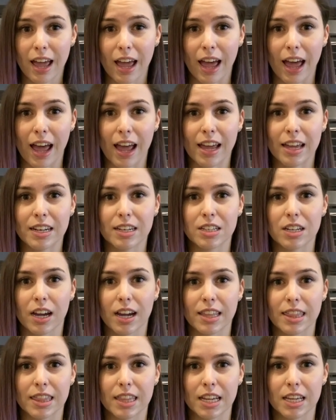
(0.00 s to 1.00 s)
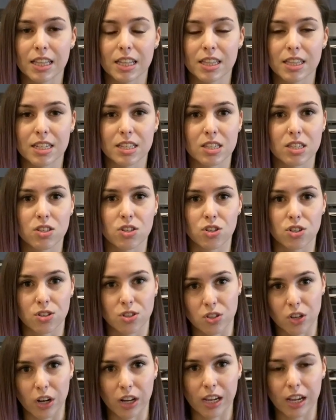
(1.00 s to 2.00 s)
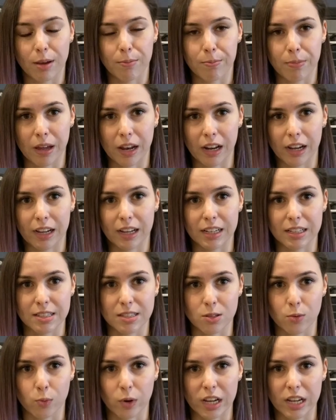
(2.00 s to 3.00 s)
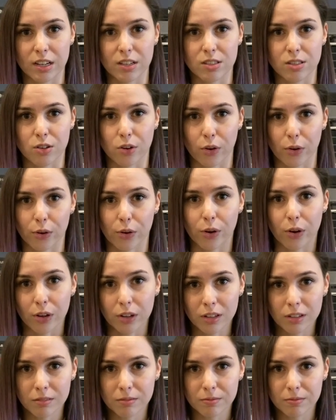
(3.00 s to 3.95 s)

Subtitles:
and I think that this is just going to get better as the weeks go on.